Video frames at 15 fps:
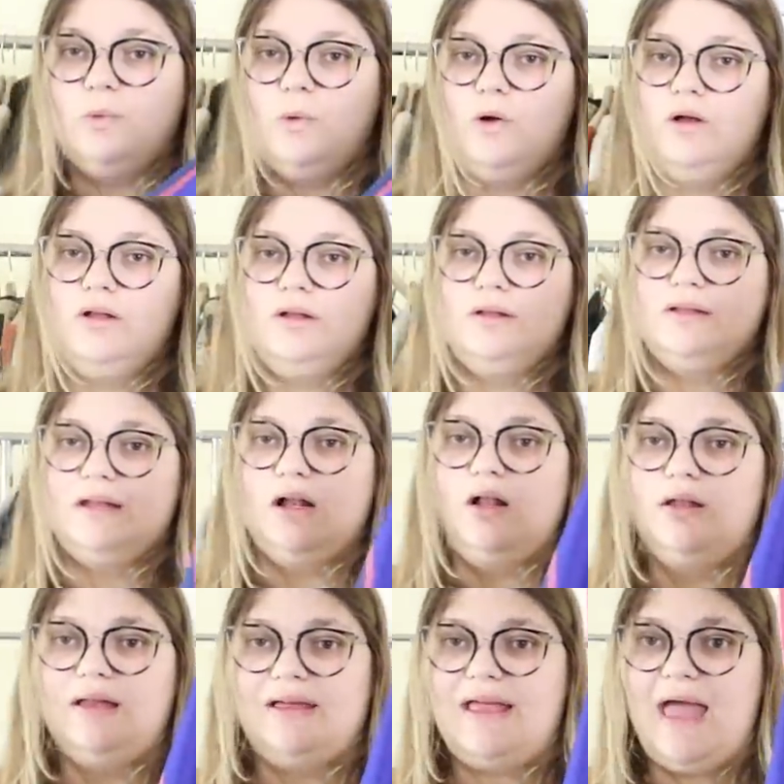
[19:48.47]
cool
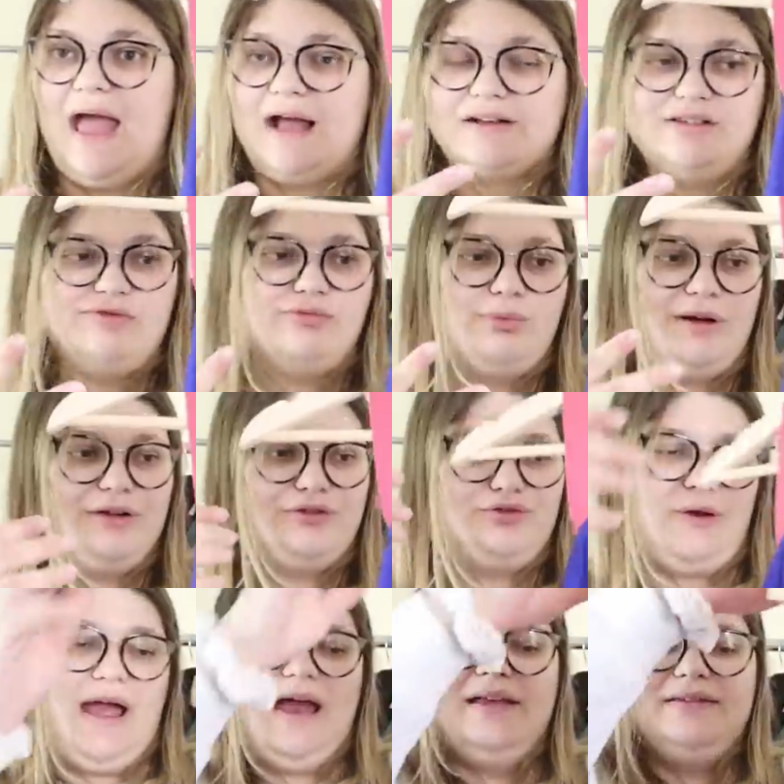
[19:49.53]
little like activewear
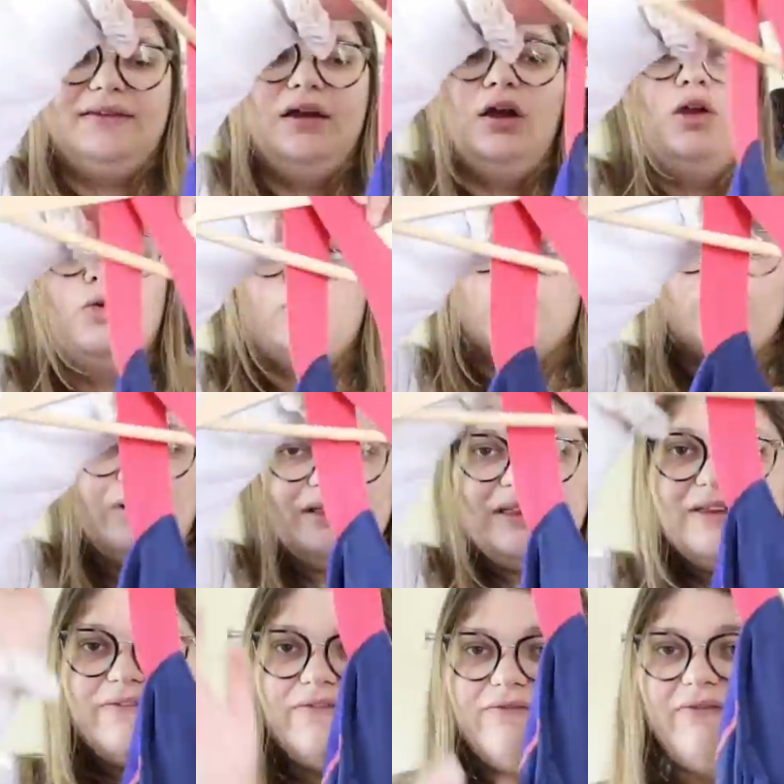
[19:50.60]
dress.
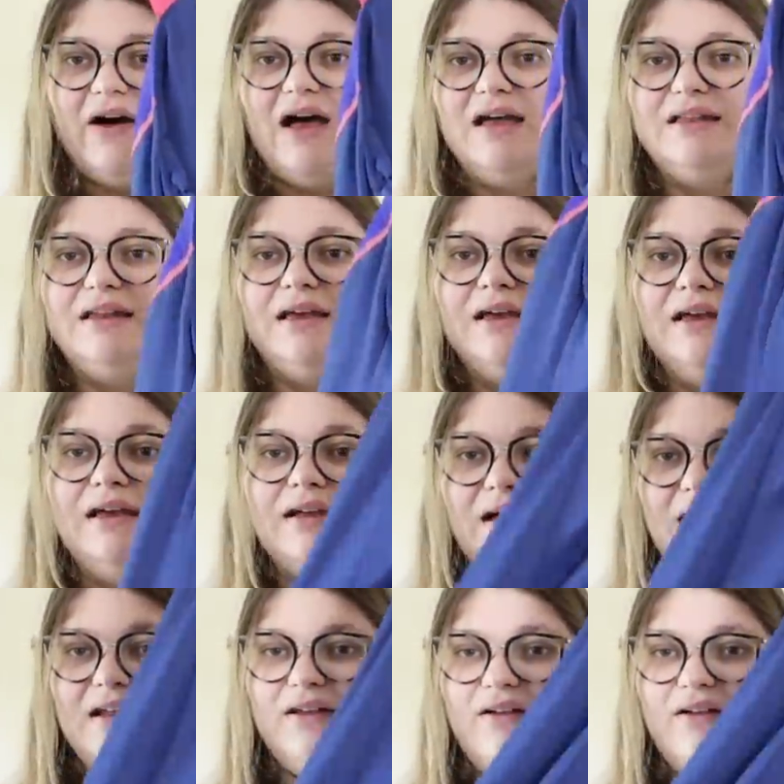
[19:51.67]
Really fun kind